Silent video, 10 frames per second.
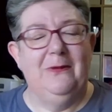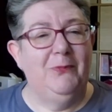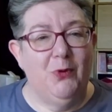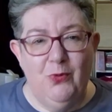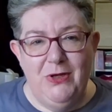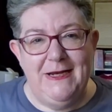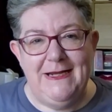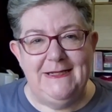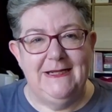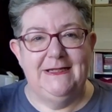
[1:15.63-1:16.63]
but all you
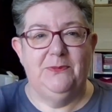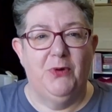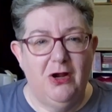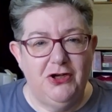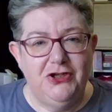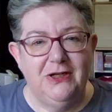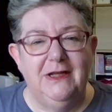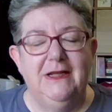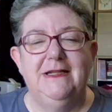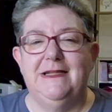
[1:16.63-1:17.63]
need is a brush
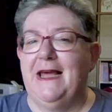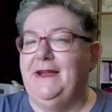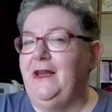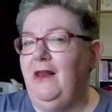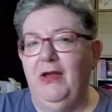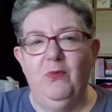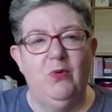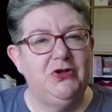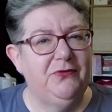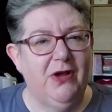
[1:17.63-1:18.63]
to add a light
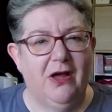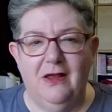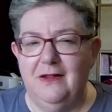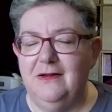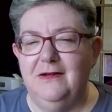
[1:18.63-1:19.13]
wash of colour,